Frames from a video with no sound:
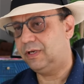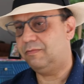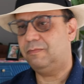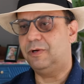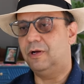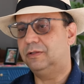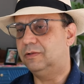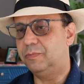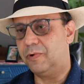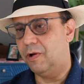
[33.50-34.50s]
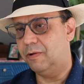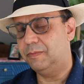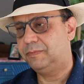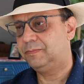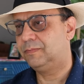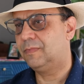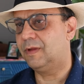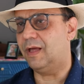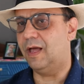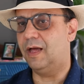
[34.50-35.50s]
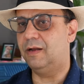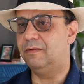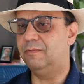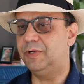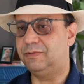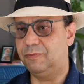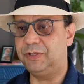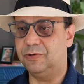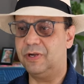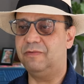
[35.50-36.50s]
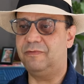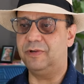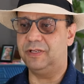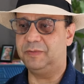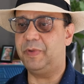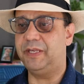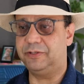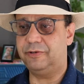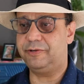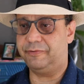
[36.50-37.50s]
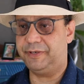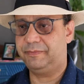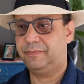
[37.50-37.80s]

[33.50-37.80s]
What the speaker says: living with us, no problem, and we took her for the spay surgery.